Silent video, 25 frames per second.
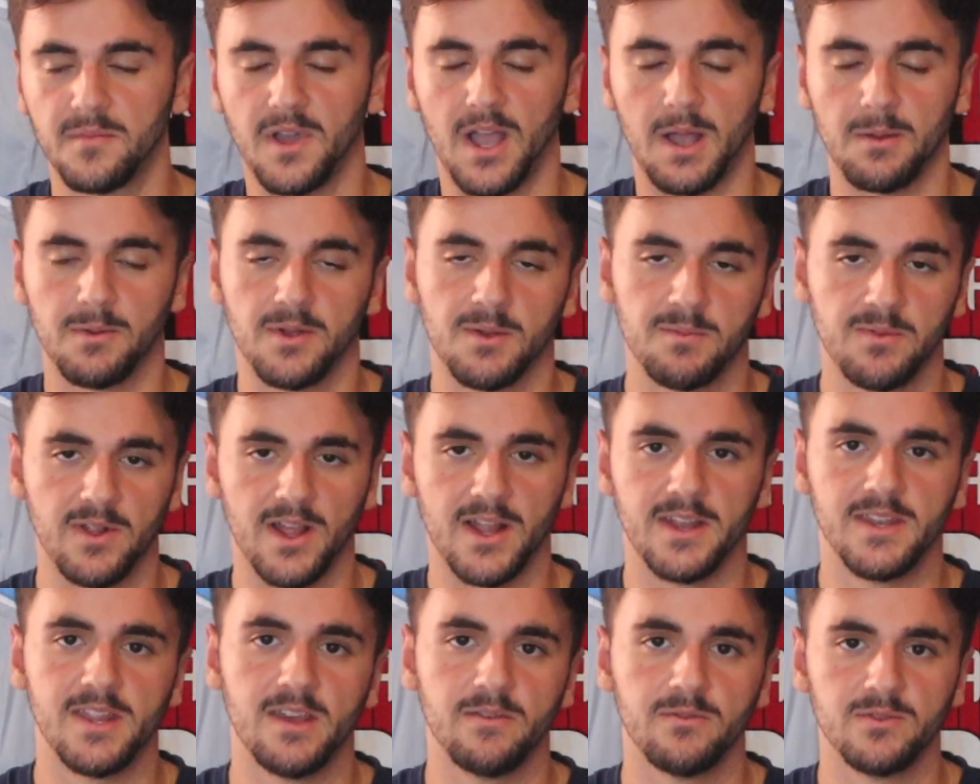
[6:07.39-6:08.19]
I'm going to
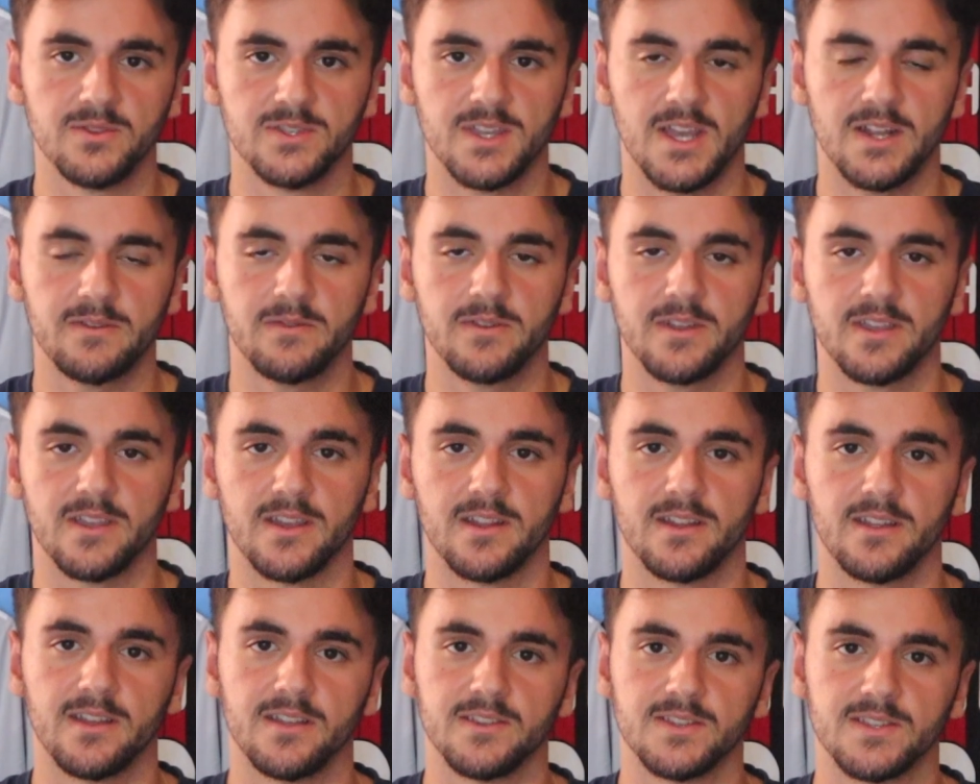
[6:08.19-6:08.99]
play devil's
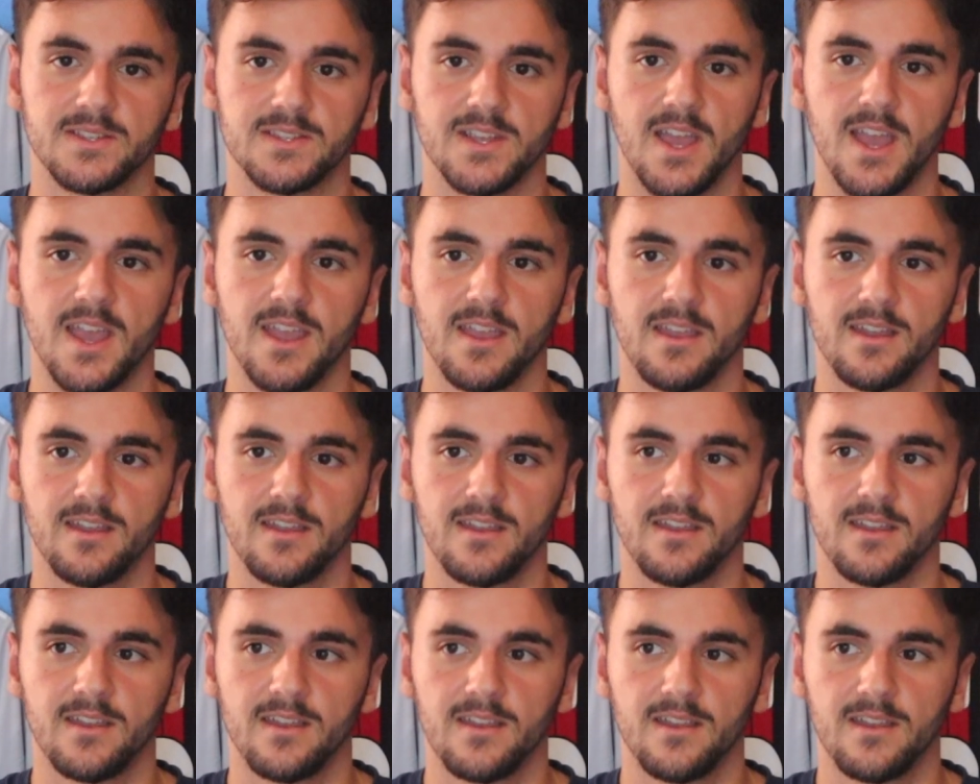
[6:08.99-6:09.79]
advocate and say,
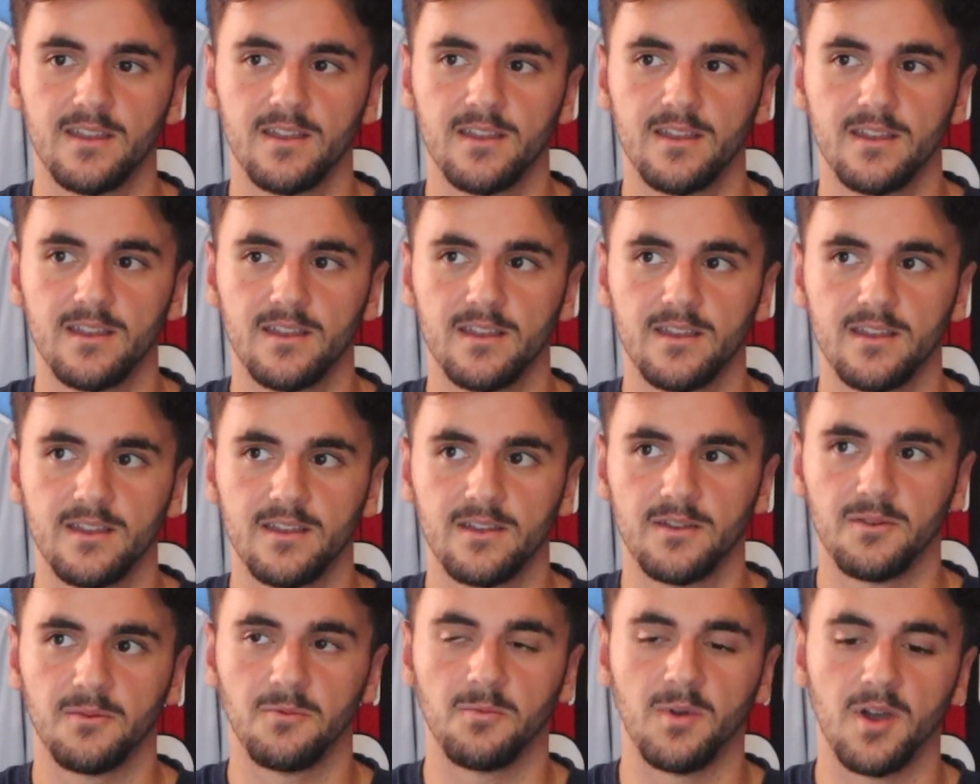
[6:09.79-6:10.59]

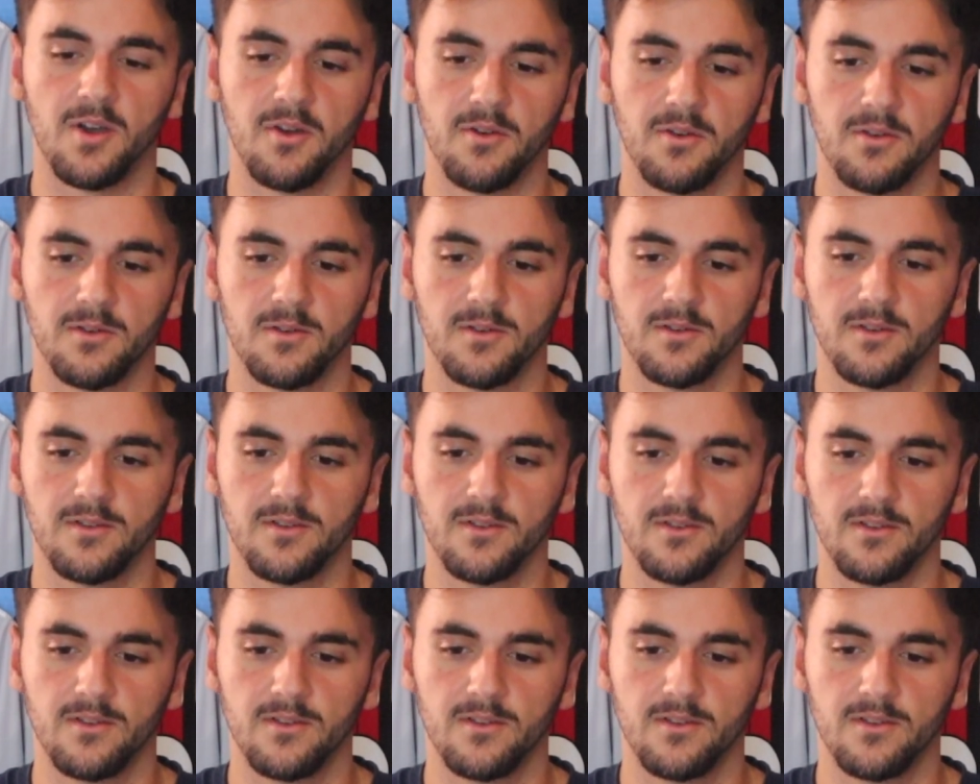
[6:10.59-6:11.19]
well,